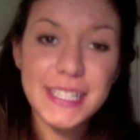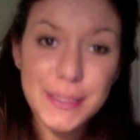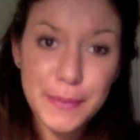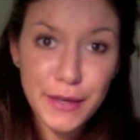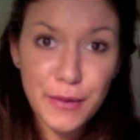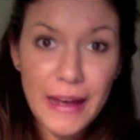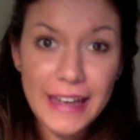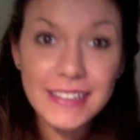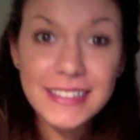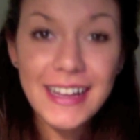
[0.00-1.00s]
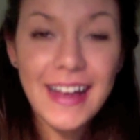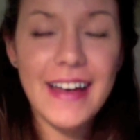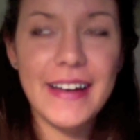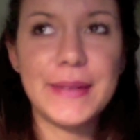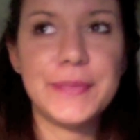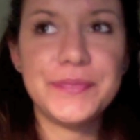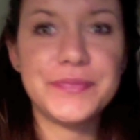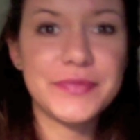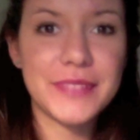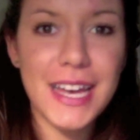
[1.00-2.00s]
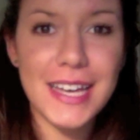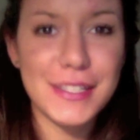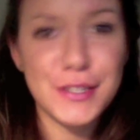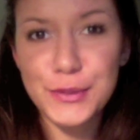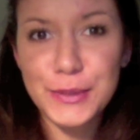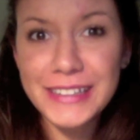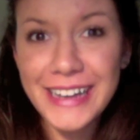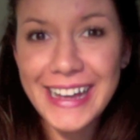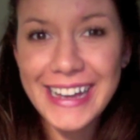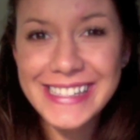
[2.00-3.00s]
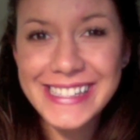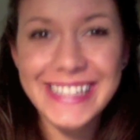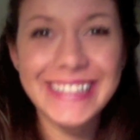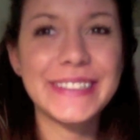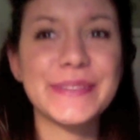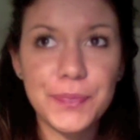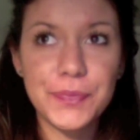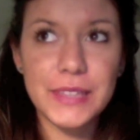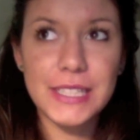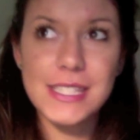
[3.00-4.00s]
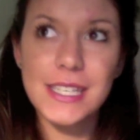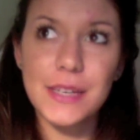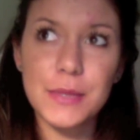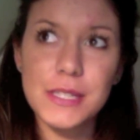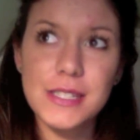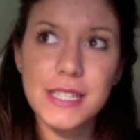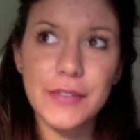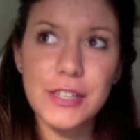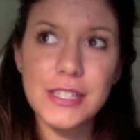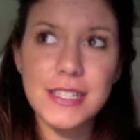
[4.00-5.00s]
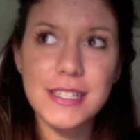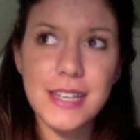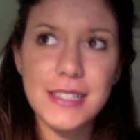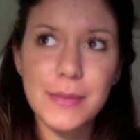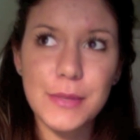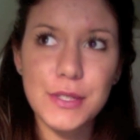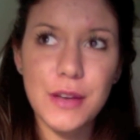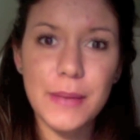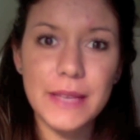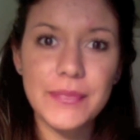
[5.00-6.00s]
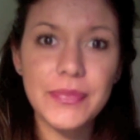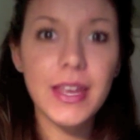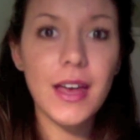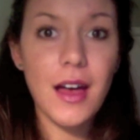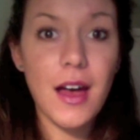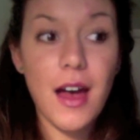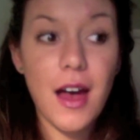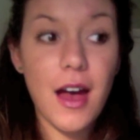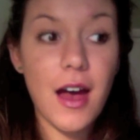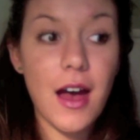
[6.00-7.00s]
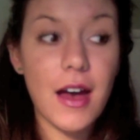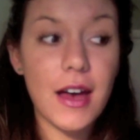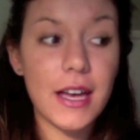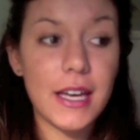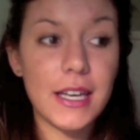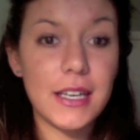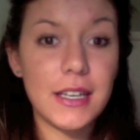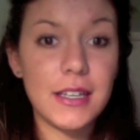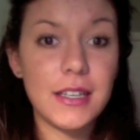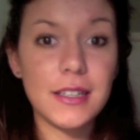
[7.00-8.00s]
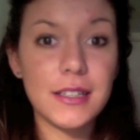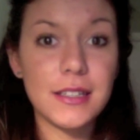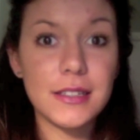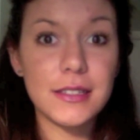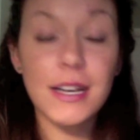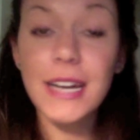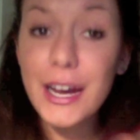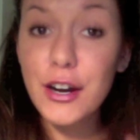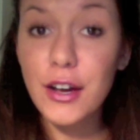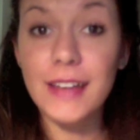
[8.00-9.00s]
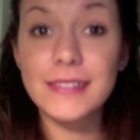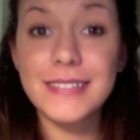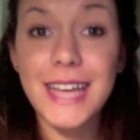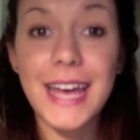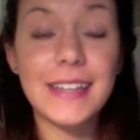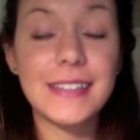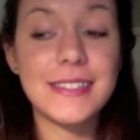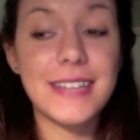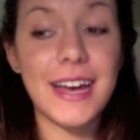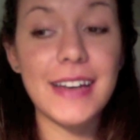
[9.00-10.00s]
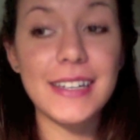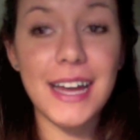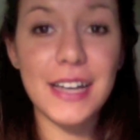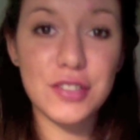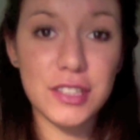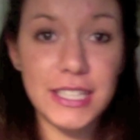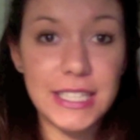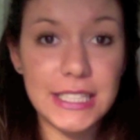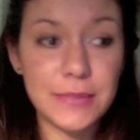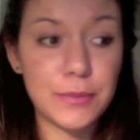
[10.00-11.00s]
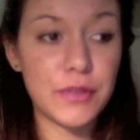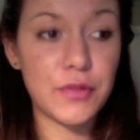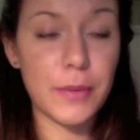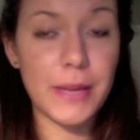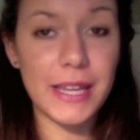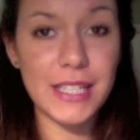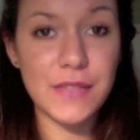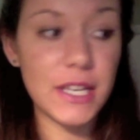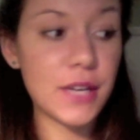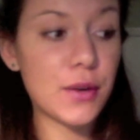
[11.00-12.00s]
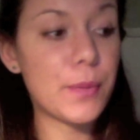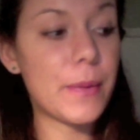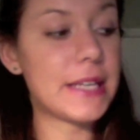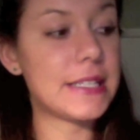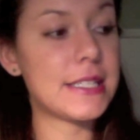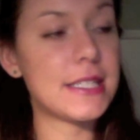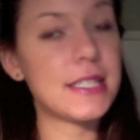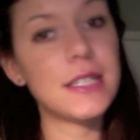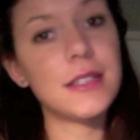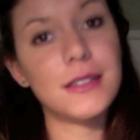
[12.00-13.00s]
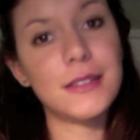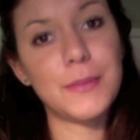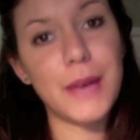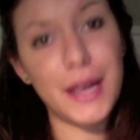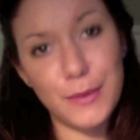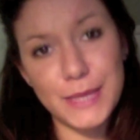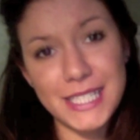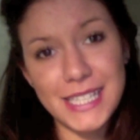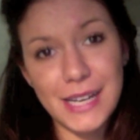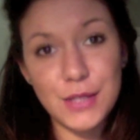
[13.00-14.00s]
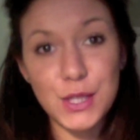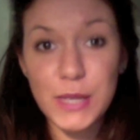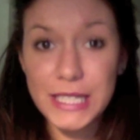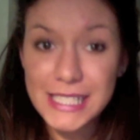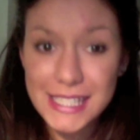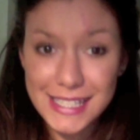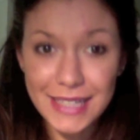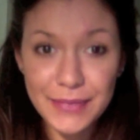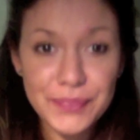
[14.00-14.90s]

It's been a while. As usual, I guess. Let's see, what's different since last time you saw me? I got a haircut, and I got it actually before my last video, but my hair wasn't down so you couldn't see.